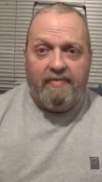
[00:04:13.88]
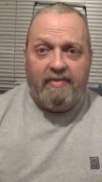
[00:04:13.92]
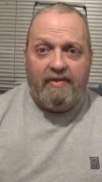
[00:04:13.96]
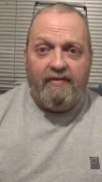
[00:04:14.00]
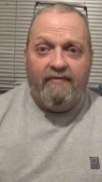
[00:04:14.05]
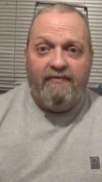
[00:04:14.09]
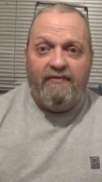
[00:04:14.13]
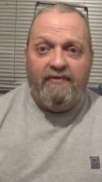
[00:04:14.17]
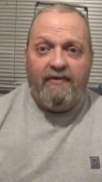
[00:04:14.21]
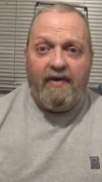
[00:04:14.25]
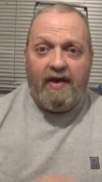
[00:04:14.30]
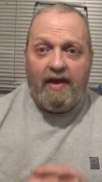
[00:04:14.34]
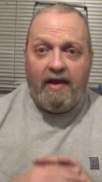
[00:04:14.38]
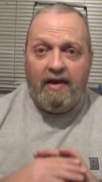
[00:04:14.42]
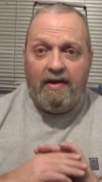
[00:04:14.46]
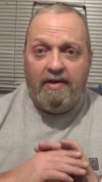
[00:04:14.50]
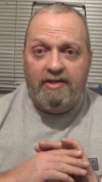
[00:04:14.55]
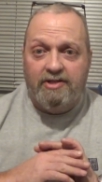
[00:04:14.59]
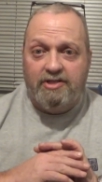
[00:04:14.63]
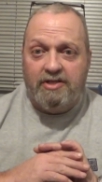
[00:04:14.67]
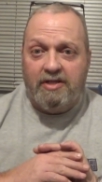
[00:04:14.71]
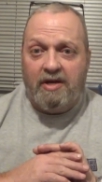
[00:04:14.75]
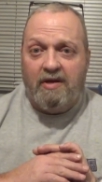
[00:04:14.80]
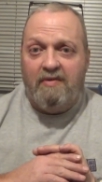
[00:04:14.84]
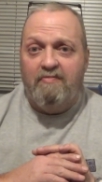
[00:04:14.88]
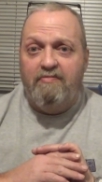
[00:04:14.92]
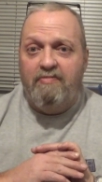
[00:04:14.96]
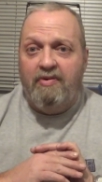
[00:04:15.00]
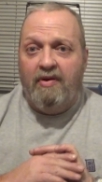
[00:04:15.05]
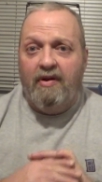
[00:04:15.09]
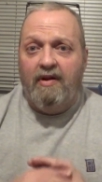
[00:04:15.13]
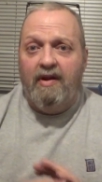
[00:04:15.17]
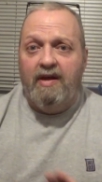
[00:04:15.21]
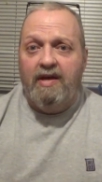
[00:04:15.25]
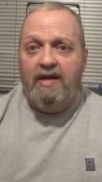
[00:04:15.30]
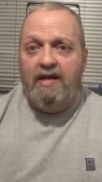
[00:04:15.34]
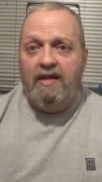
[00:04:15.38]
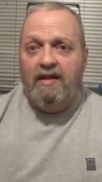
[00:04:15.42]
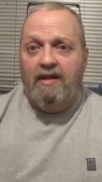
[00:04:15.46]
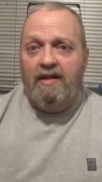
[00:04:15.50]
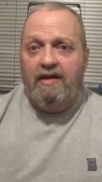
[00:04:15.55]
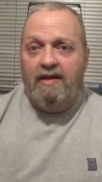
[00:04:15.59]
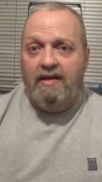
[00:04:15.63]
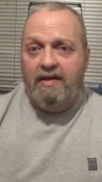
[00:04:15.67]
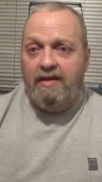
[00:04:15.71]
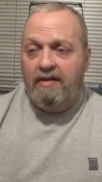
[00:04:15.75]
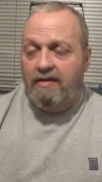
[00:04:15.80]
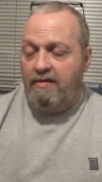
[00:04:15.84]
The thing has
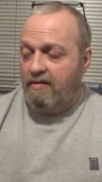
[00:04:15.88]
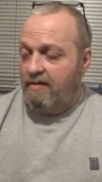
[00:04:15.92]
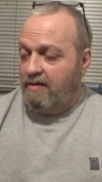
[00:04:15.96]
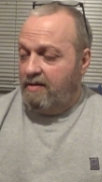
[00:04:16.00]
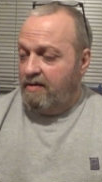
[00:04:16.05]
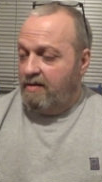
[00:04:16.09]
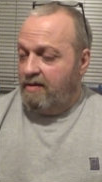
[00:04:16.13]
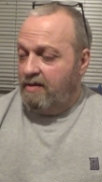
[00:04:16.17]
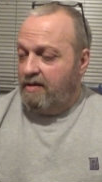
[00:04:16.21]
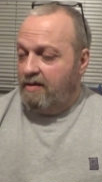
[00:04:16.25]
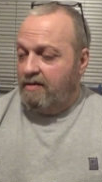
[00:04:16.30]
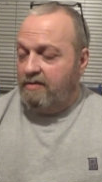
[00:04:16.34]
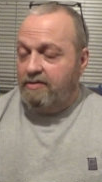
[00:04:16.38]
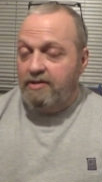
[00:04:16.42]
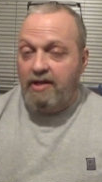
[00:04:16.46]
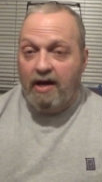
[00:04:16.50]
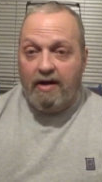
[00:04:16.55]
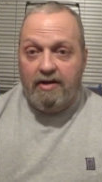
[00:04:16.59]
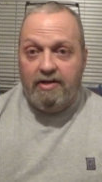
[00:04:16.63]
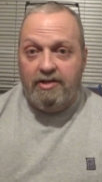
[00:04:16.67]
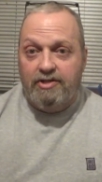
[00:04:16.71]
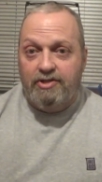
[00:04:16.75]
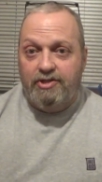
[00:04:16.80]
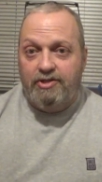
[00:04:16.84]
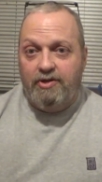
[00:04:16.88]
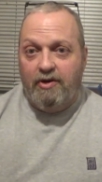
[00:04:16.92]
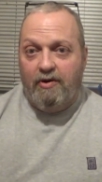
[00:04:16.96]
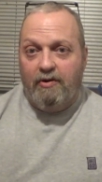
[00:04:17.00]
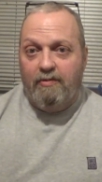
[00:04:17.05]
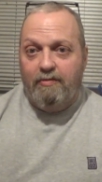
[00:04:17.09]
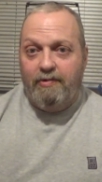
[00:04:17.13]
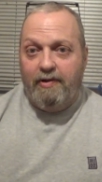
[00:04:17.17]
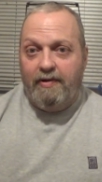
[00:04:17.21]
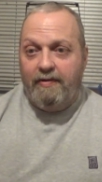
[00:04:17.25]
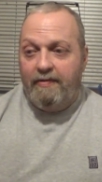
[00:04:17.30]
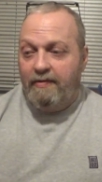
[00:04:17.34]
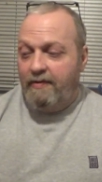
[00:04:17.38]
completely done its job,